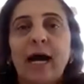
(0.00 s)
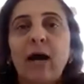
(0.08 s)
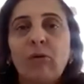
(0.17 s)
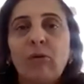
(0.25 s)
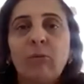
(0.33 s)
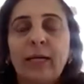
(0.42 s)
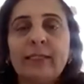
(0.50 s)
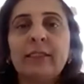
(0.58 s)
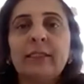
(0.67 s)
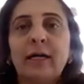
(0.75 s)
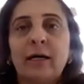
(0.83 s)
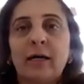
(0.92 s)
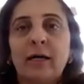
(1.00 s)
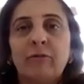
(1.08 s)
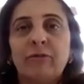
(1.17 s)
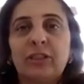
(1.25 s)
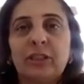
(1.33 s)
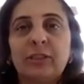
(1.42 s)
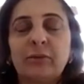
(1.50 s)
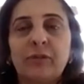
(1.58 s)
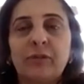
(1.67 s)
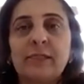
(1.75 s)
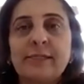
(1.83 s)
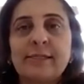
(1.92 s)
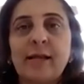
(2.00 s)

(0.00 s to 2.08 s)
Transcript: How India, which is the world's